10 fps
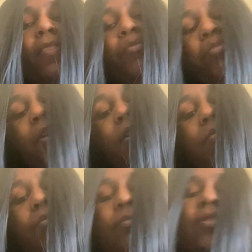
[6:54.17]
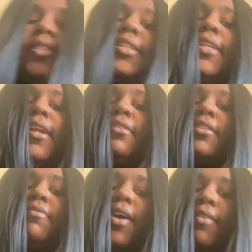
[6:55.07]
But the Delilah
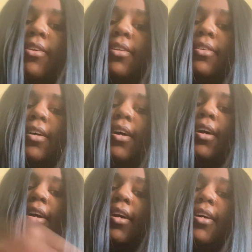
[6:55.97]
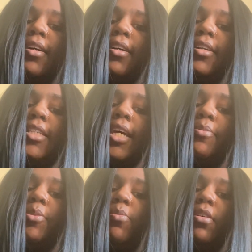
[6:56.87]
Survivor,
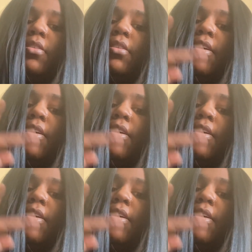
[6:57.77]
Chapter 1,